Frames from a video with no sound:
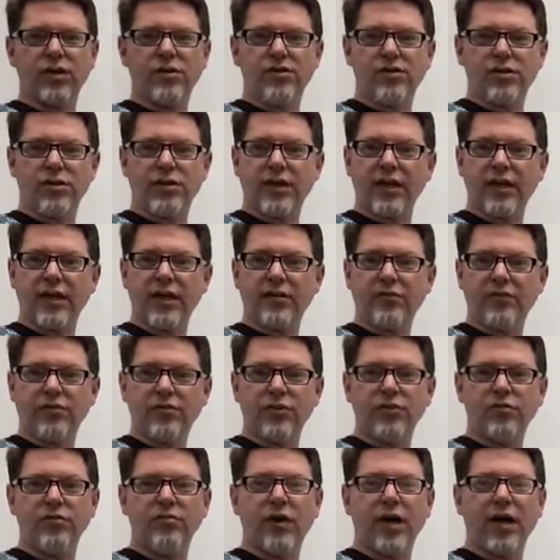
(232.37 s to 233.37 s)
negative
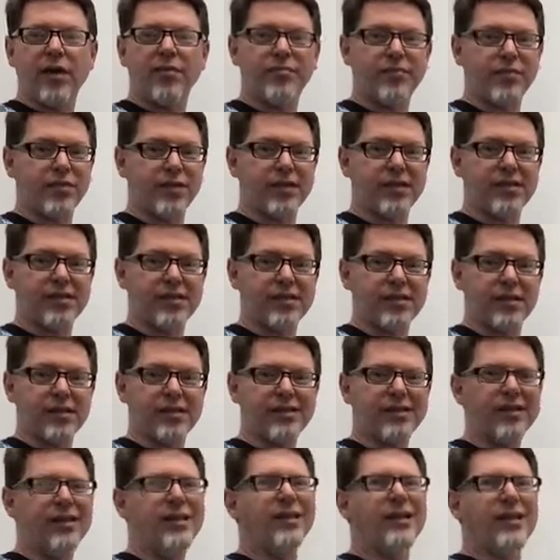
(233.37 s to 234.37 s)
2y plus
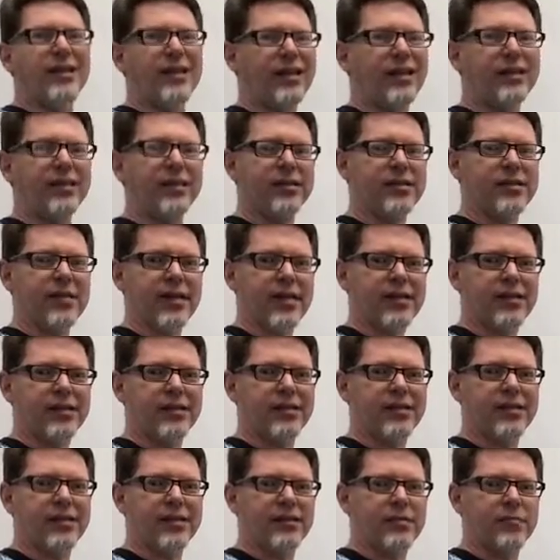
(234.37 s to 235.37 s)
6. In this case, it
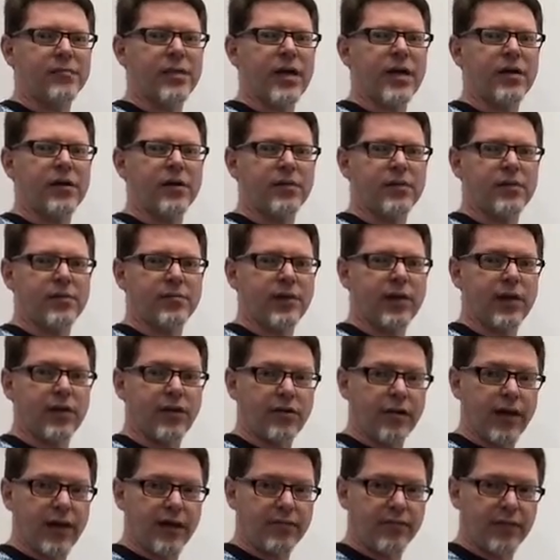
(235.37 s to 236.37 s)
doesn't matter because I'm not
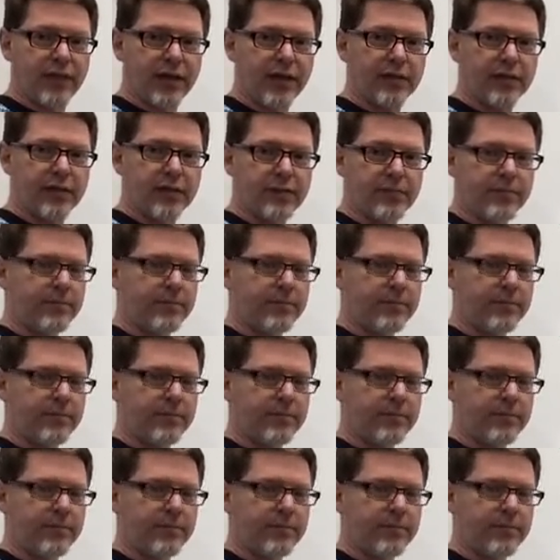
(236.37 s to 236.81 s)
graphing it.